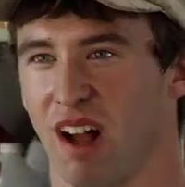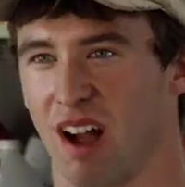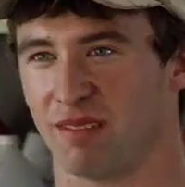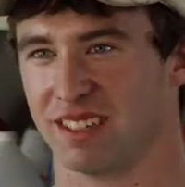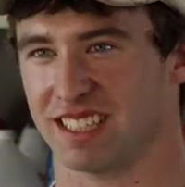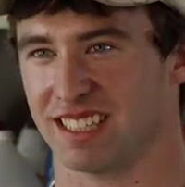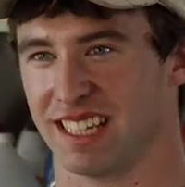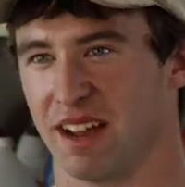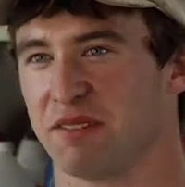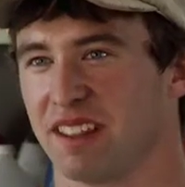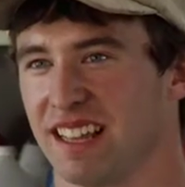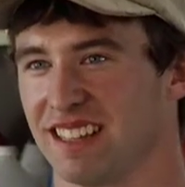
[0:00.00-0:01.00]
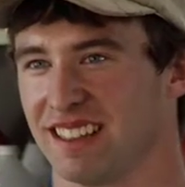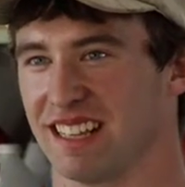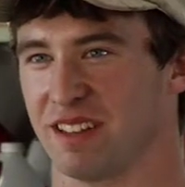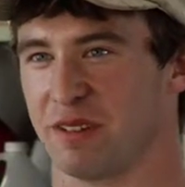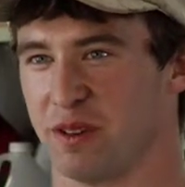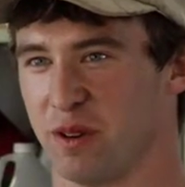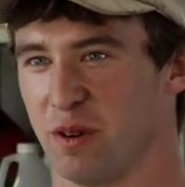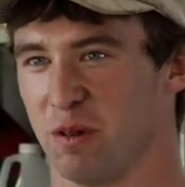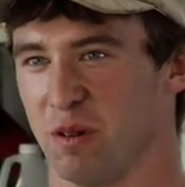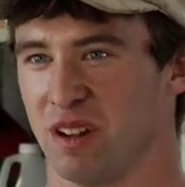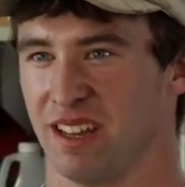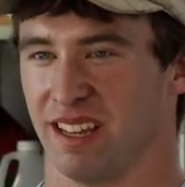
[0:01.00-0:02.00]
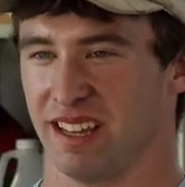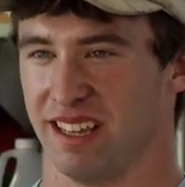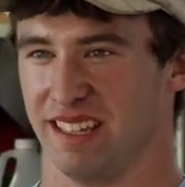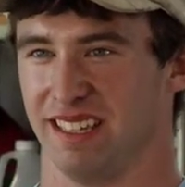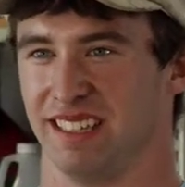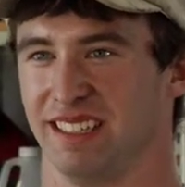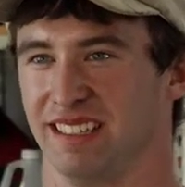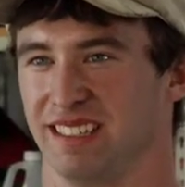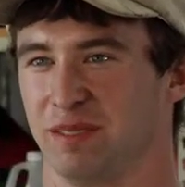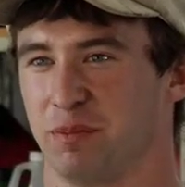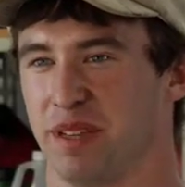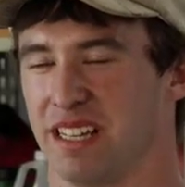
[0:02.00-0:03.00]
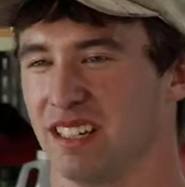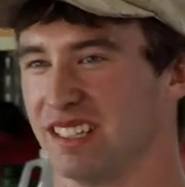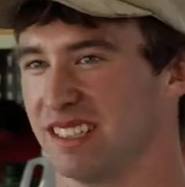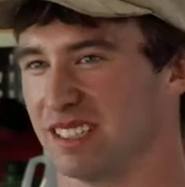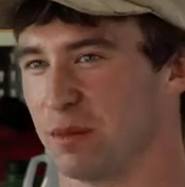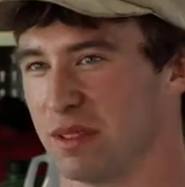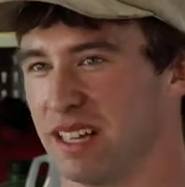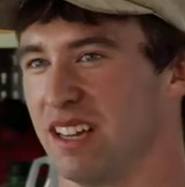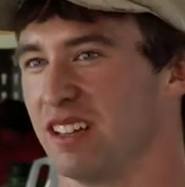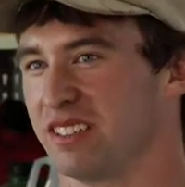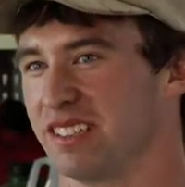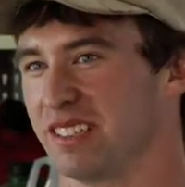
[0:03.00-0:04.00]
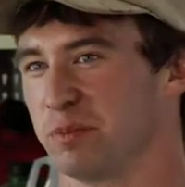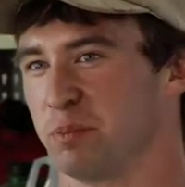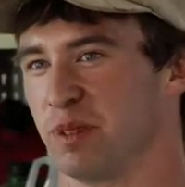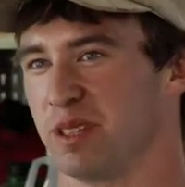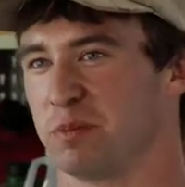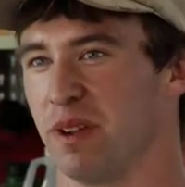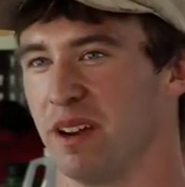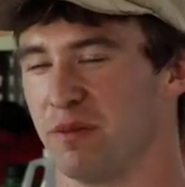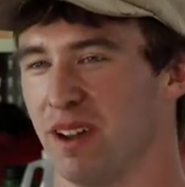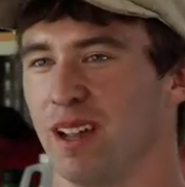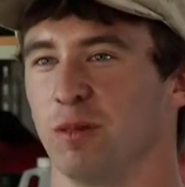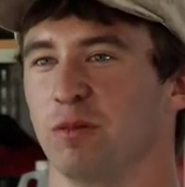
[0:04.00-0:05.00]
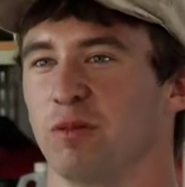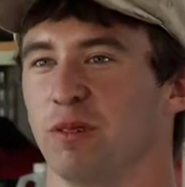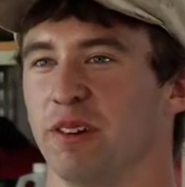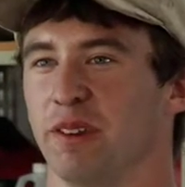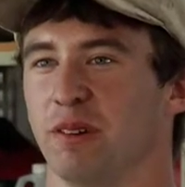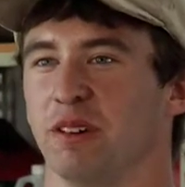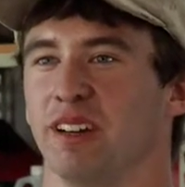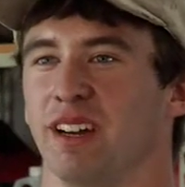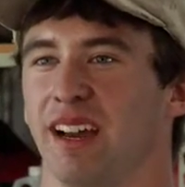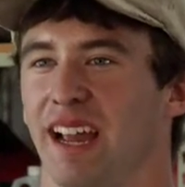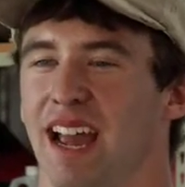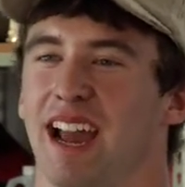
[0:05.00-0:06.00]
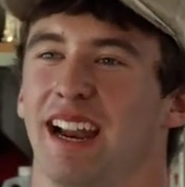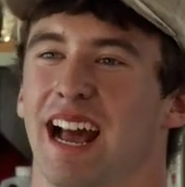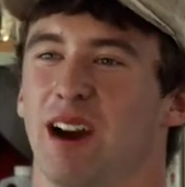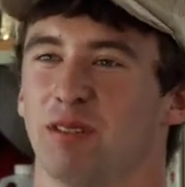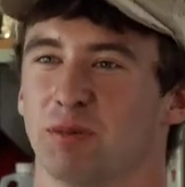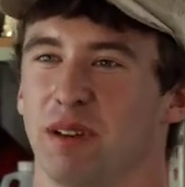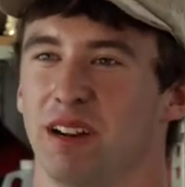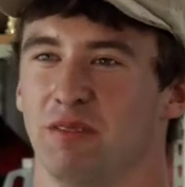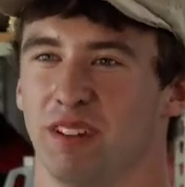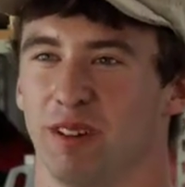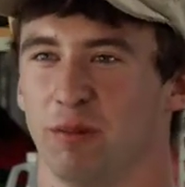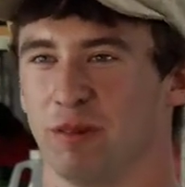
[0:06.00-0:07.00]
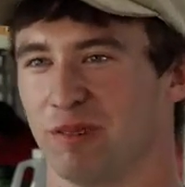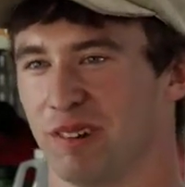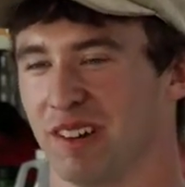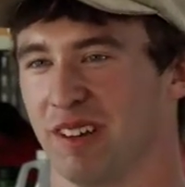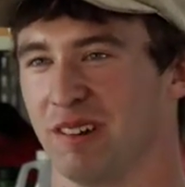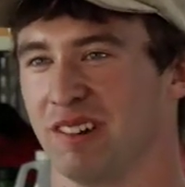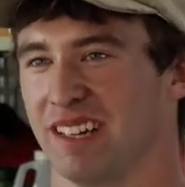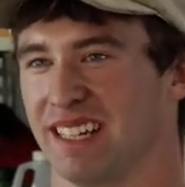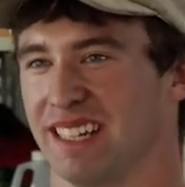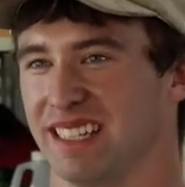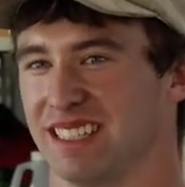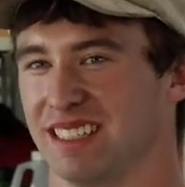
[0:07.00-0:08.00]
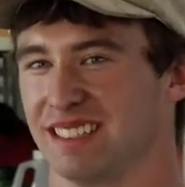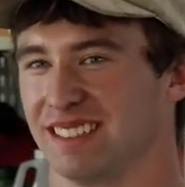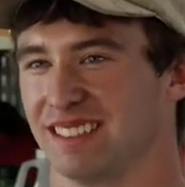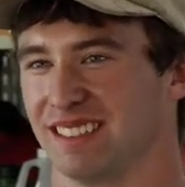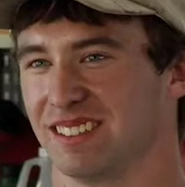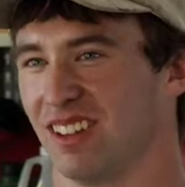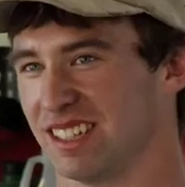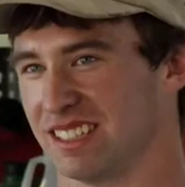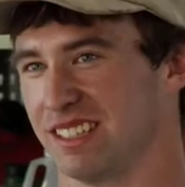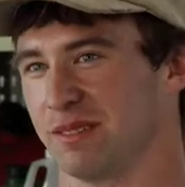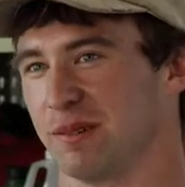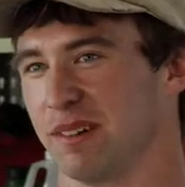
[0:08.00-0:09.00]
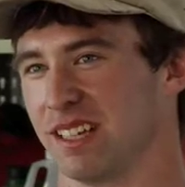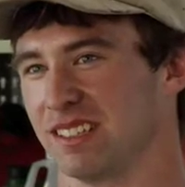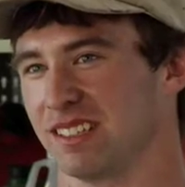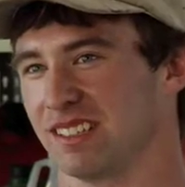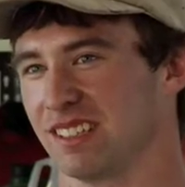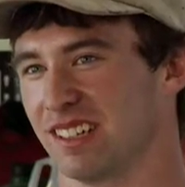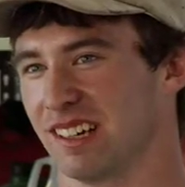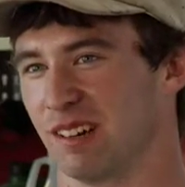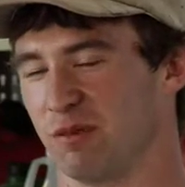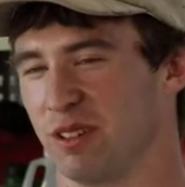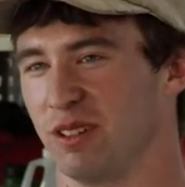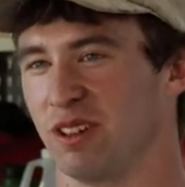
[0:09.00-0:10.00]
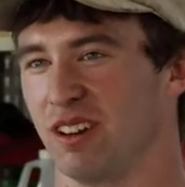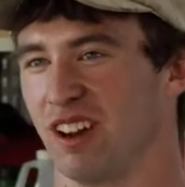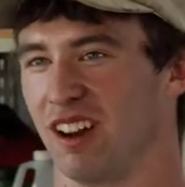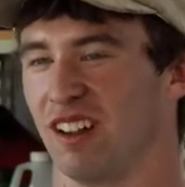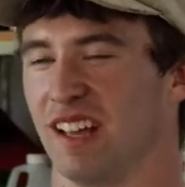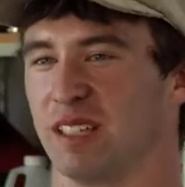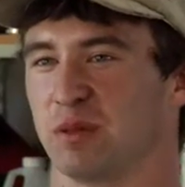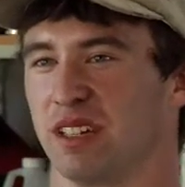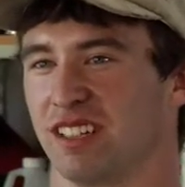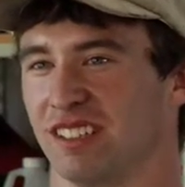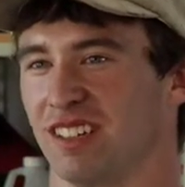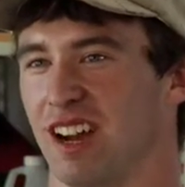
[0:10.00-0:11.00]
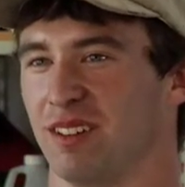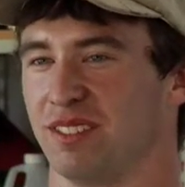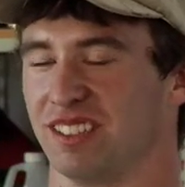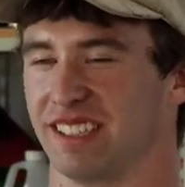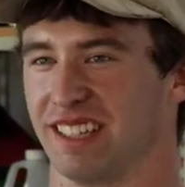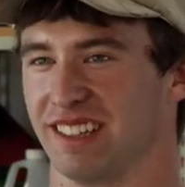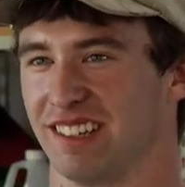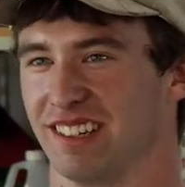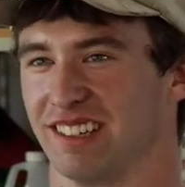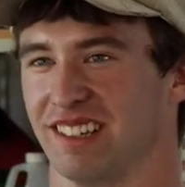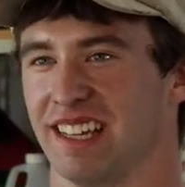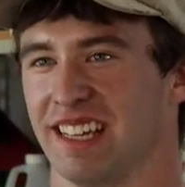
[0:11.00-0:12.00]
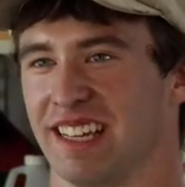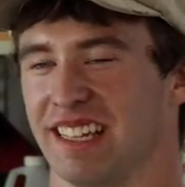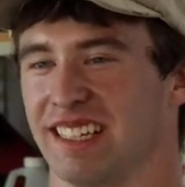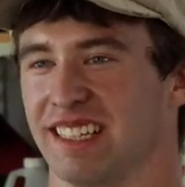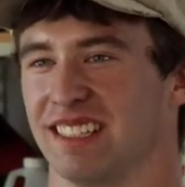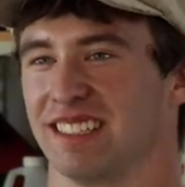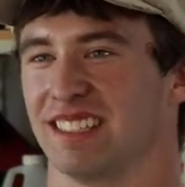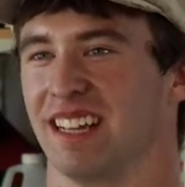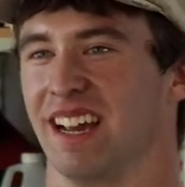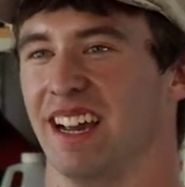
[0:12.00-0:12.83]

Obviously, everything that you do is because something else is made available for you. And how it's made available for you is lots of different ways. When you turn on a light switch, obviously there is